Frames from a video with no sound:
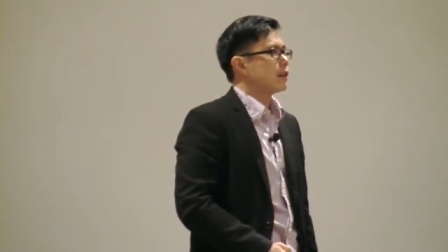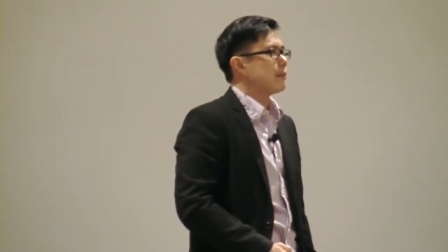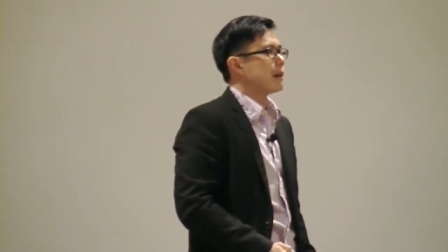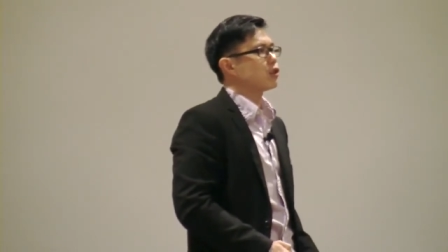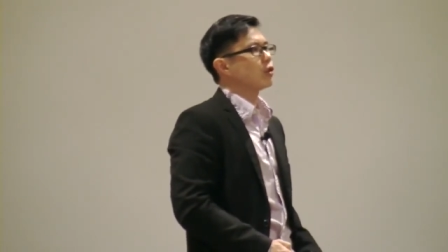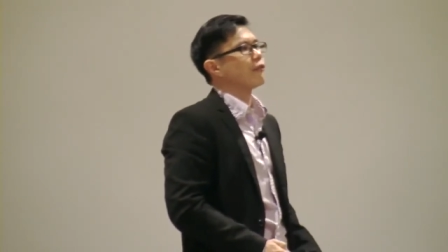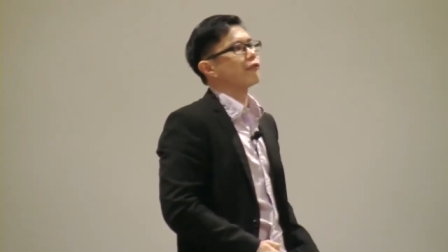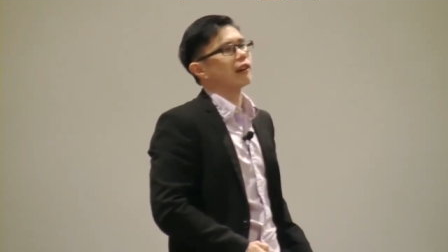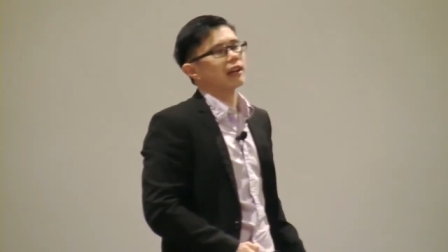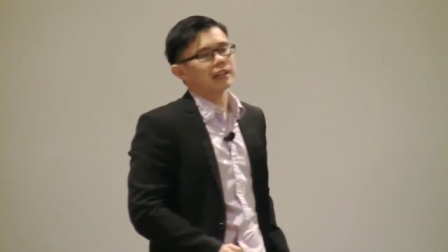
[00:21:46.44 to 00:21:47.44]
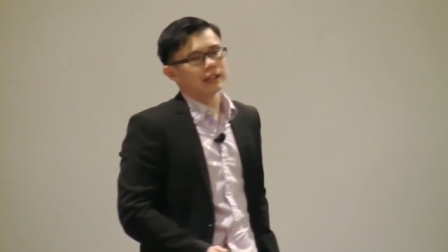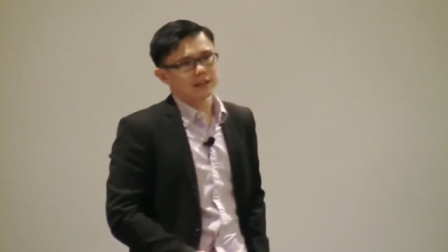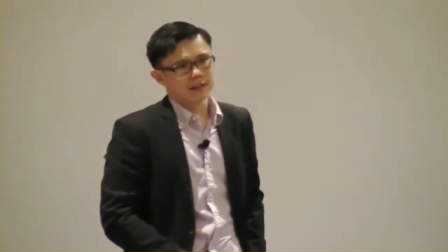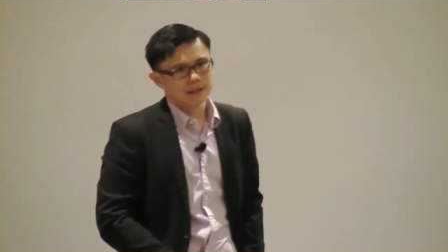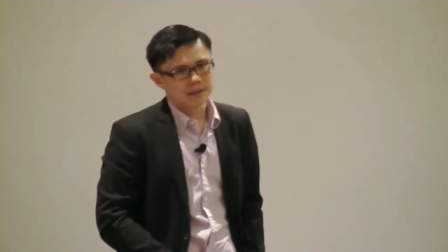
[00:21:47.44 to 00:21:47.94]
Imagine on Friday
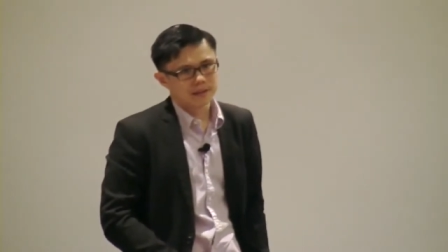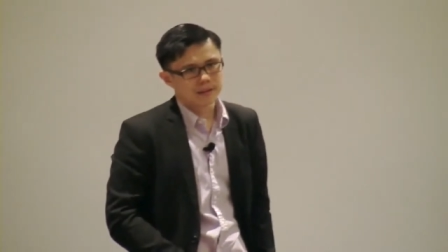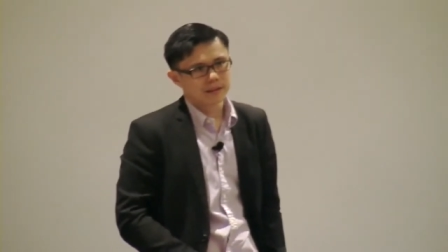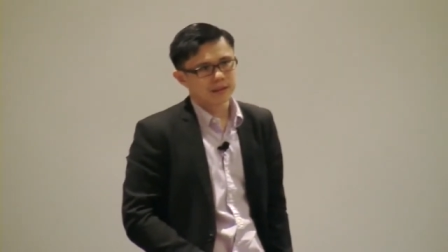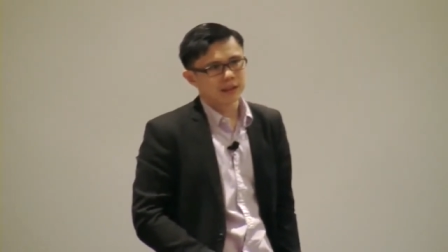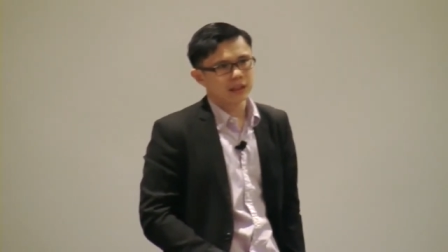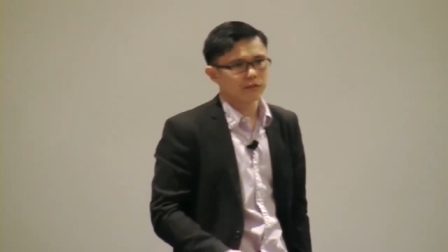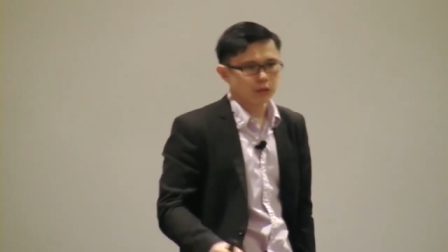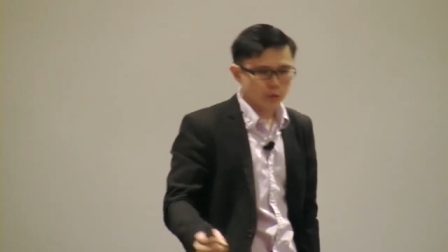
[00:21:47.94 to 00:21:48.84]
if